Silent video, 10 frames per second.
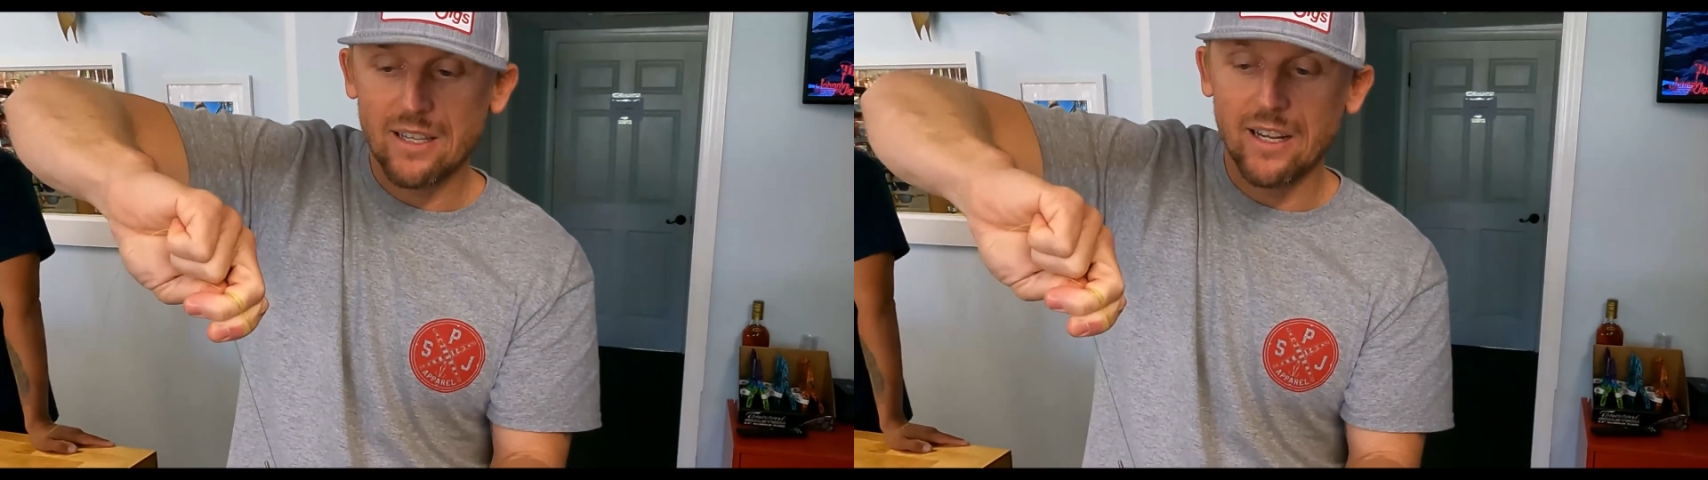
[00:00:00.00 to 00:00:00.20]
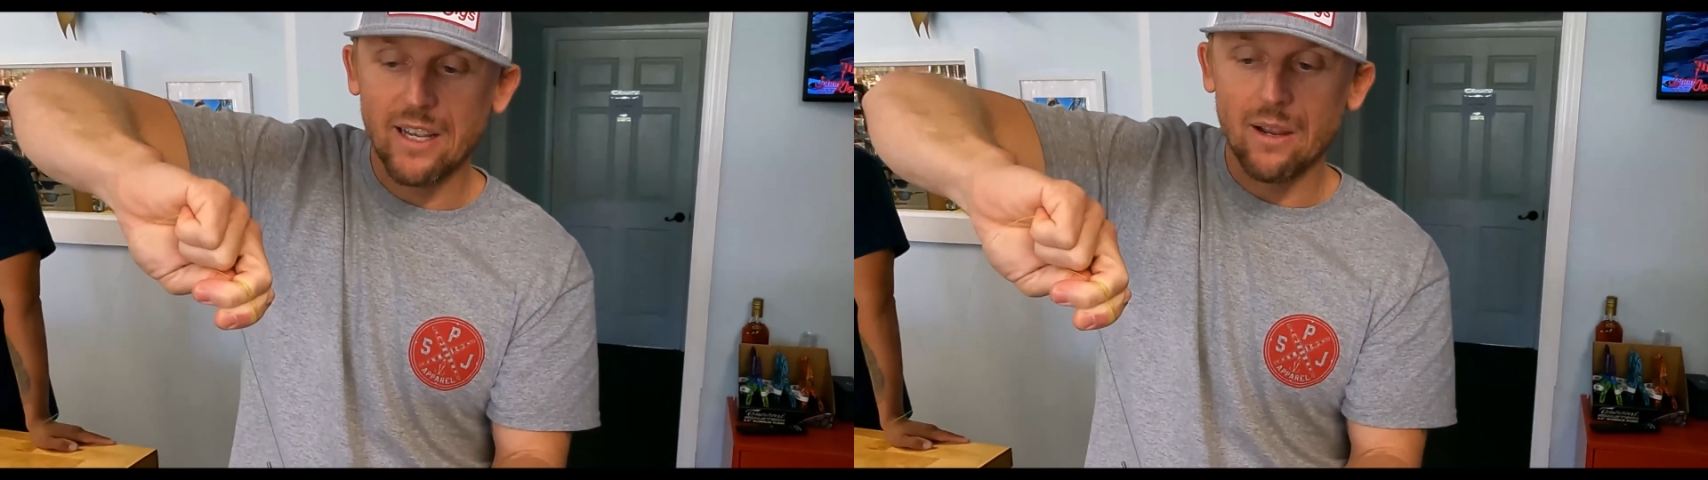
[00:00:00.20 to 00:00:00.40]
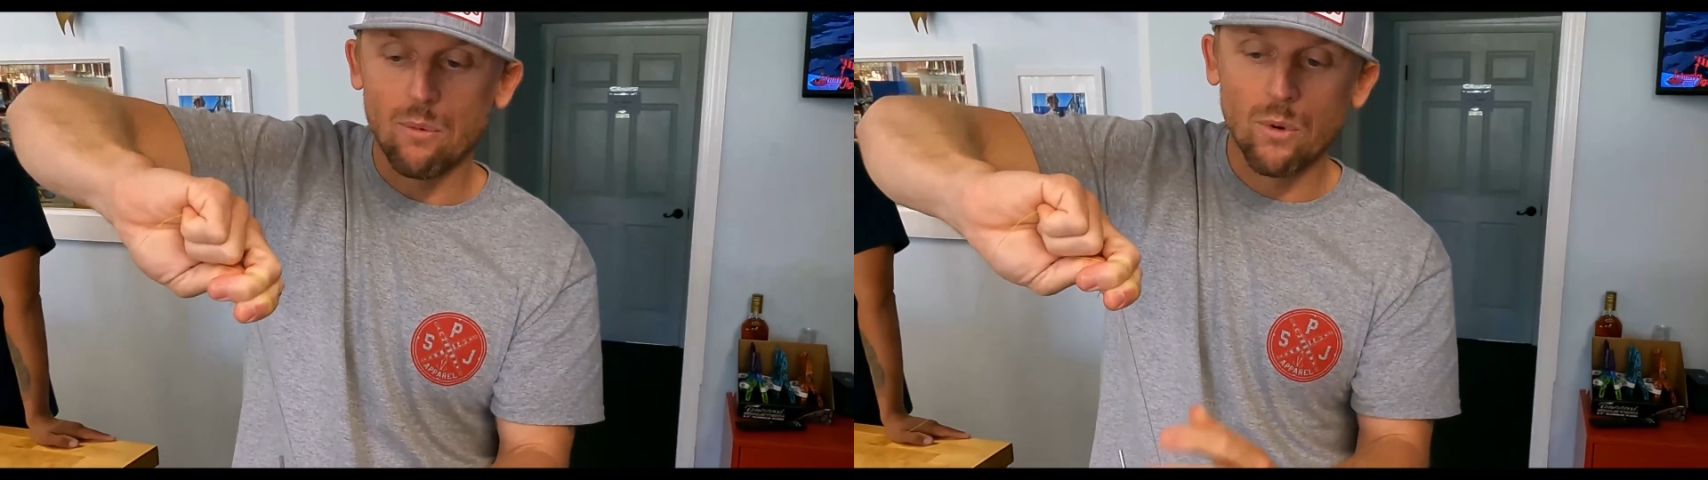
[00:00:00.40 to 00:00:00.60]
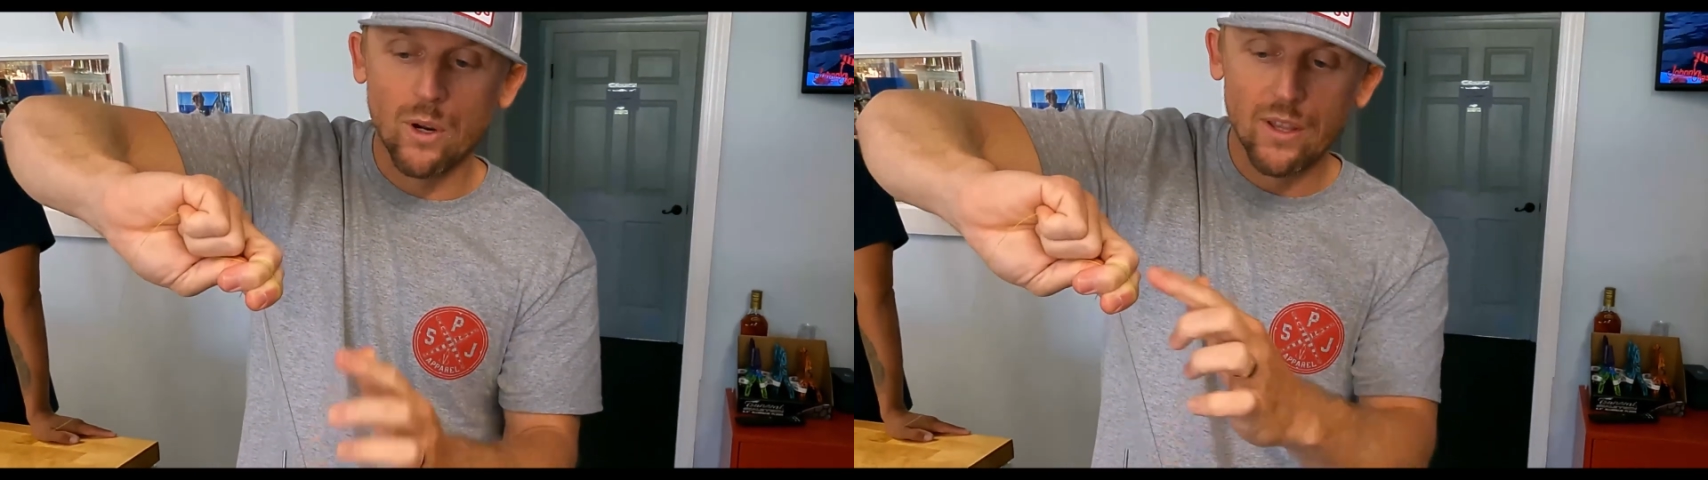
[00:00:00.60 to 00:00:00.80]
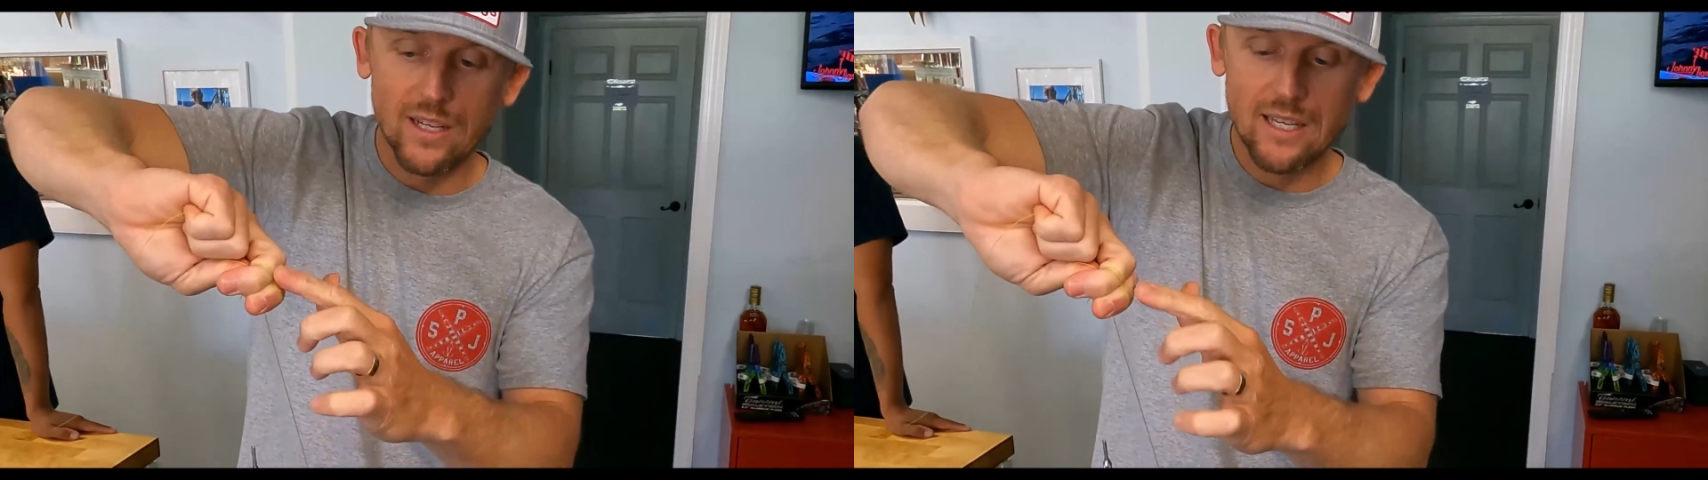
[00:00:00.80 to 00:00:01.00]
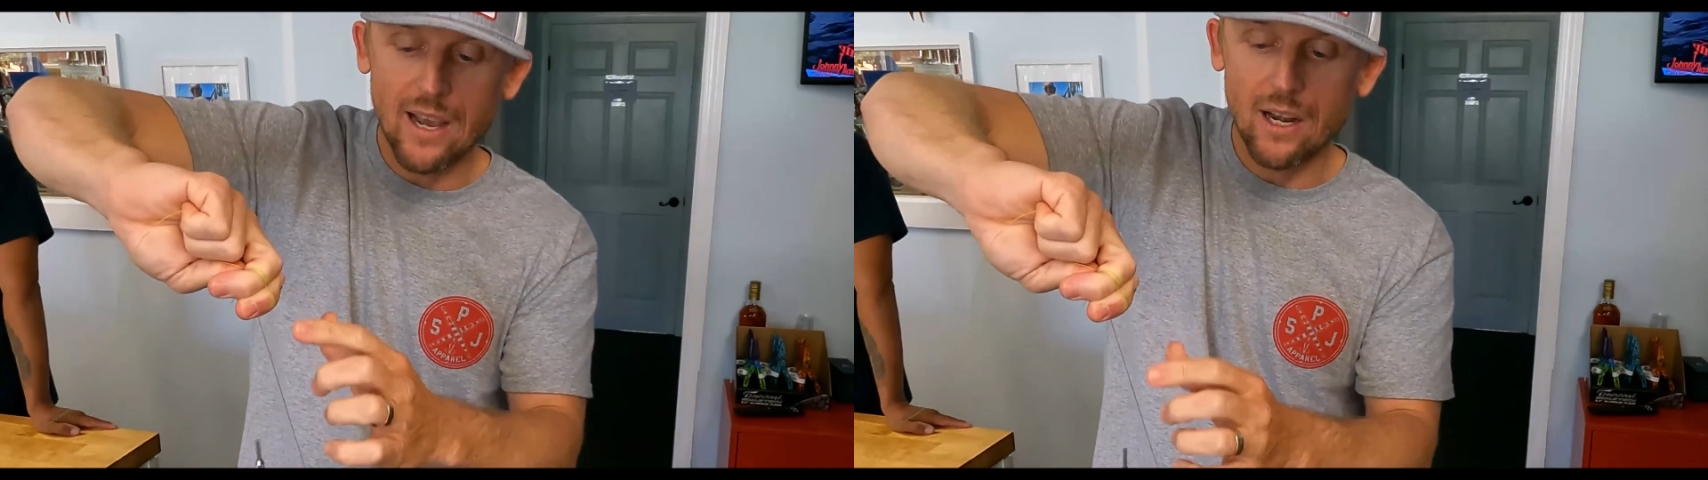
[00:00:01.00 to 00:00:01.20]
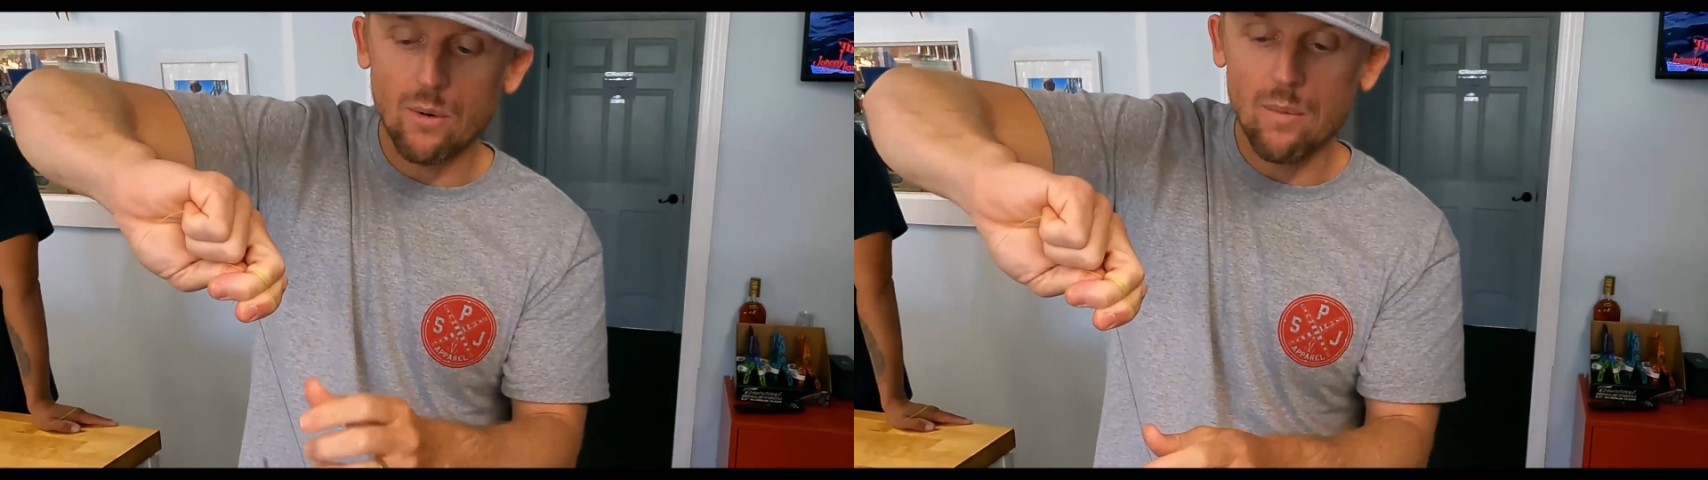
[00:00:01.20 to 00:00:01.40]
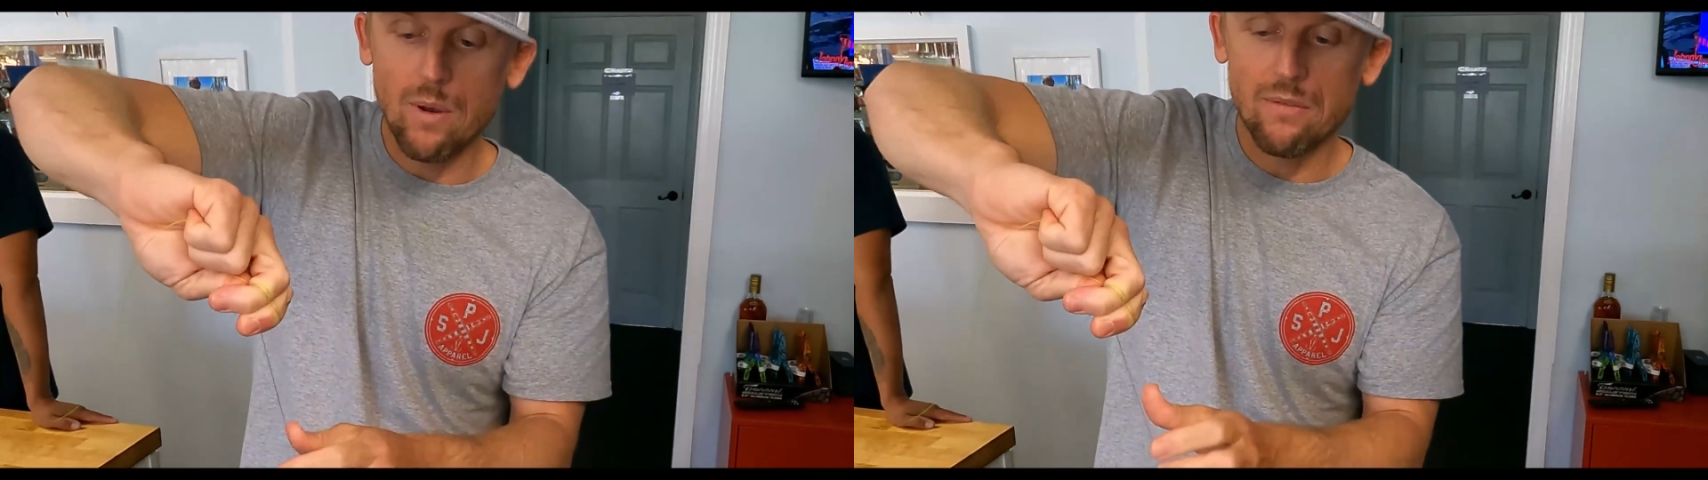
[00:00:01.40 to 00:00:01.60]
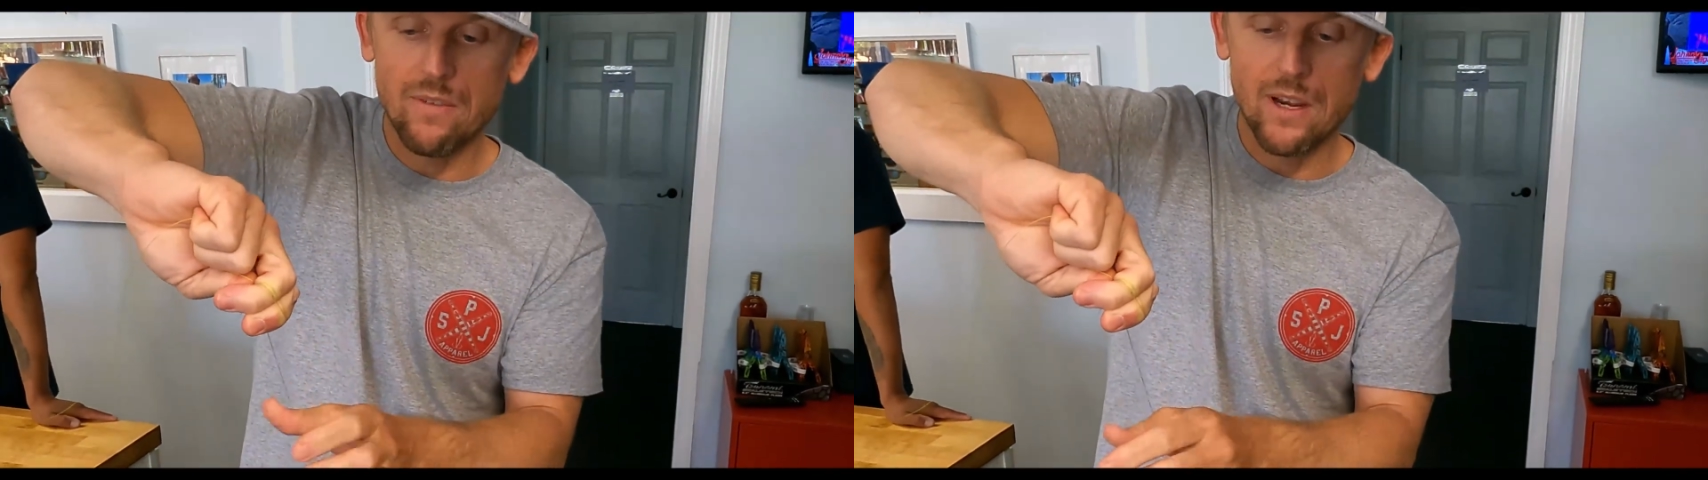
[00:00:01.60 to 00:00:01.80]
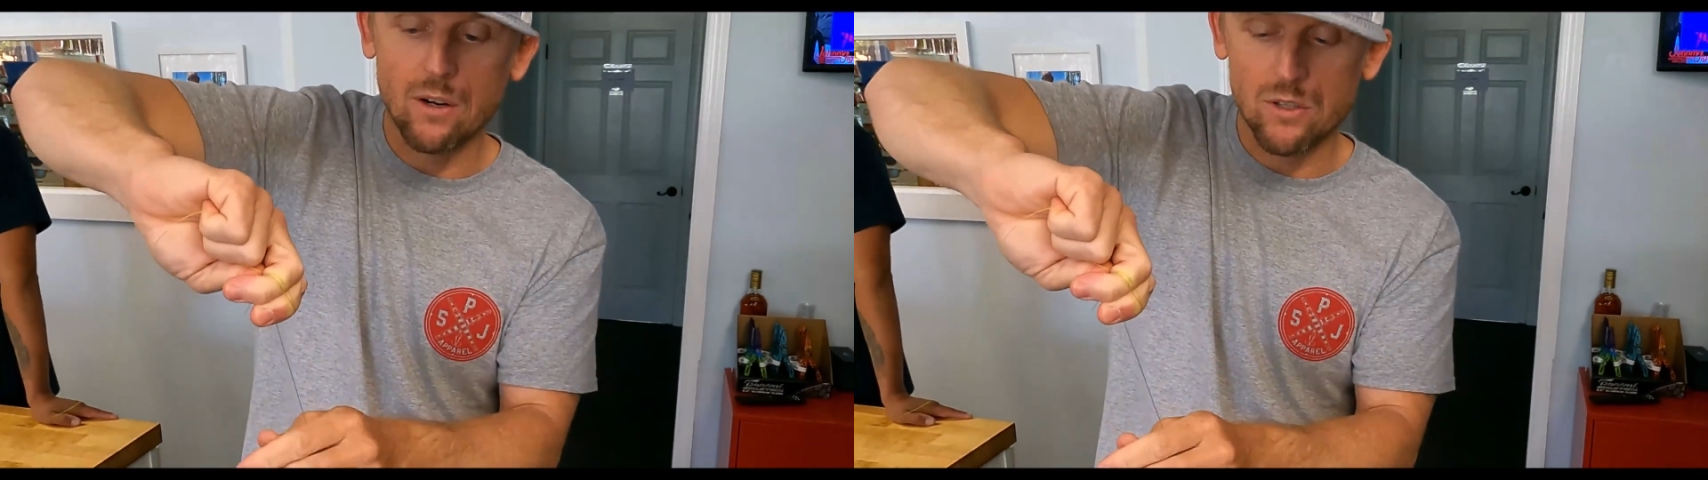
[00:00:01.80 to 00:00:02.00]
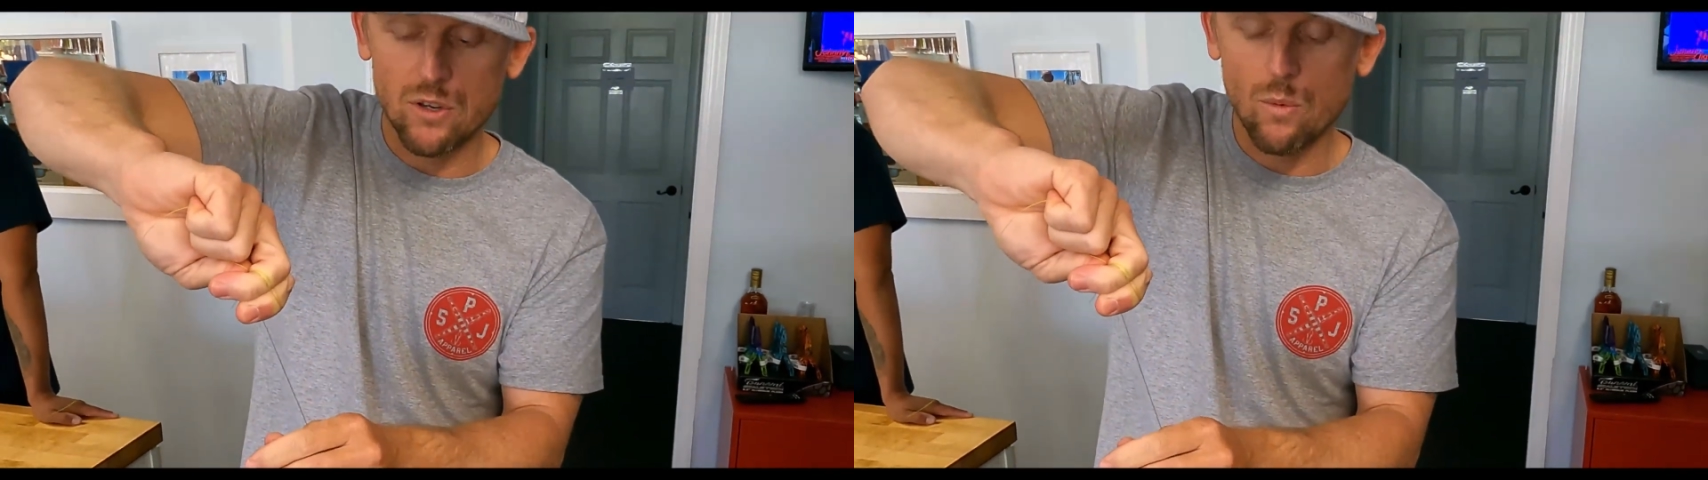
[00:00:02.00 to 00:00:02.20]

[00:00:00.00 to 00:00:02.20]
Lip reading: it's going to get really tight around my fingers.